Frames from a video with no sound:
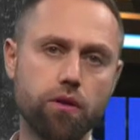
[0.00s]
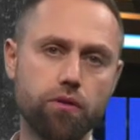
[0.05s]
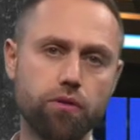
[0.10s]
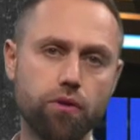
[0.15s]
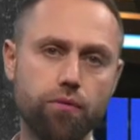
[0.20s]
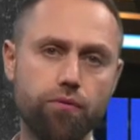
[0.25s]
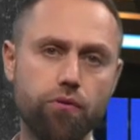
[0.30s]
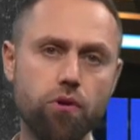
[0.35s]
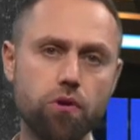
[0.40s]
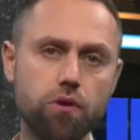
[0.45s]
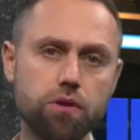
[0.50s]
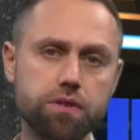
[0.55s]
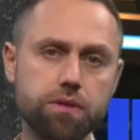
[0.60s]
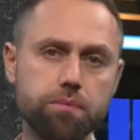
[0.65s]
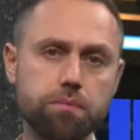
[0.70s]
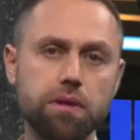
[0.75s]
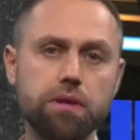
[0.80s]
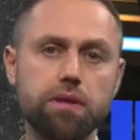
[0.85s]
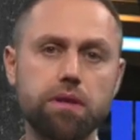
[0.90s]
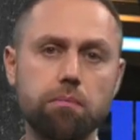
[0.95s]
The
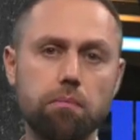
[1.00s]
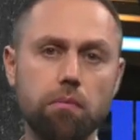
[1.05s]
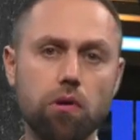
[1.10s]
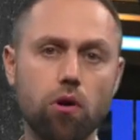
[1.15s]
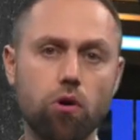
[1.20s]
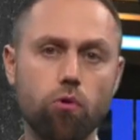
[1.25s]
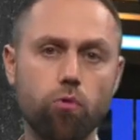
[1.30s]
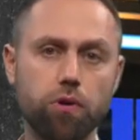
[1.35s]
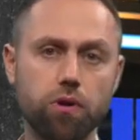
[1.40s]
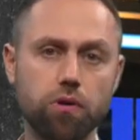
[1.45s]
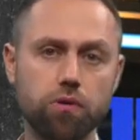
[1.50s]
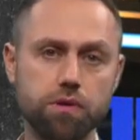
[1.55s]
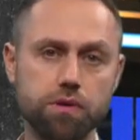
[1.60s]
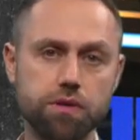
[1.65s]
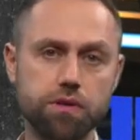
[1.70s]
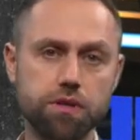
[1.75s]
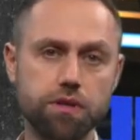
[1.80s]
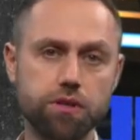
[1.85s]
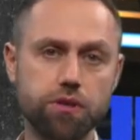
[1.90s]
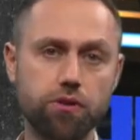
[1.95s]
first building block we
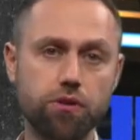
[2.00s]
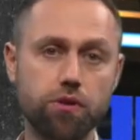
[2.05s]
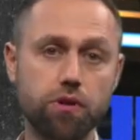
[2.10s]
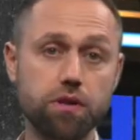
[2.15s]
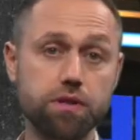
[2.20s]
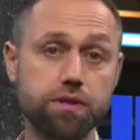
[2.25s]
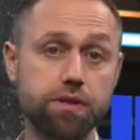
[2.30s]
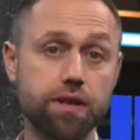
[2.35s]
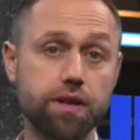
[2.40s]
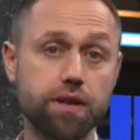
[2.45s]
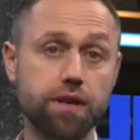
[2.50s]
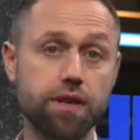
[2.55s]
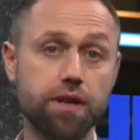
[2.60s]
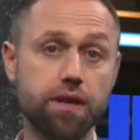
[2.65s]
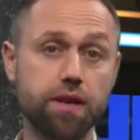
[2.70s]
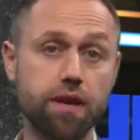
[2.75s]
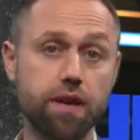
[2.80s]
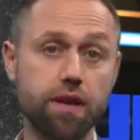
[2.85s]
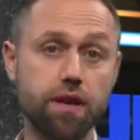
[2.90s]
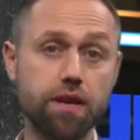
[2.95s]
consider is the
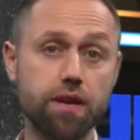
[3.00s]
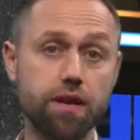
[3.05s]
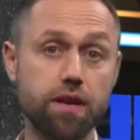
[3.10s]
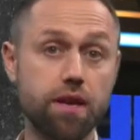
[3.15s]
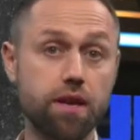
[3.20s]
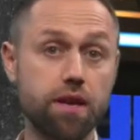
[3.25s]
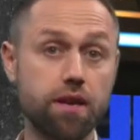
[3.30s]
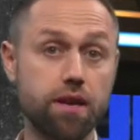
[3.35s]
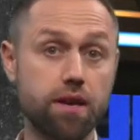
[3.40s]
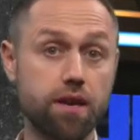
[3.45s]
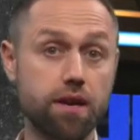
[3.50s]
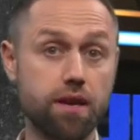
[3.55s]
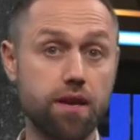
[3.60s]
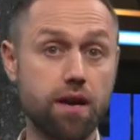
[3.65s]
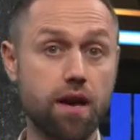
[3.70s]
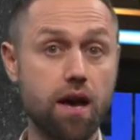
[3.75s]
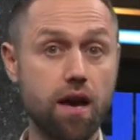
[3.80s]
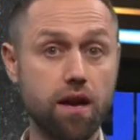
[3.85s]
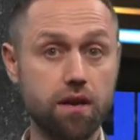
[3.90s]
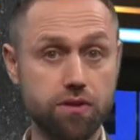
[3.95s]

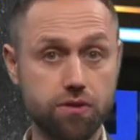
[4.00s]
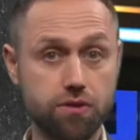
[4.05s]
AAAI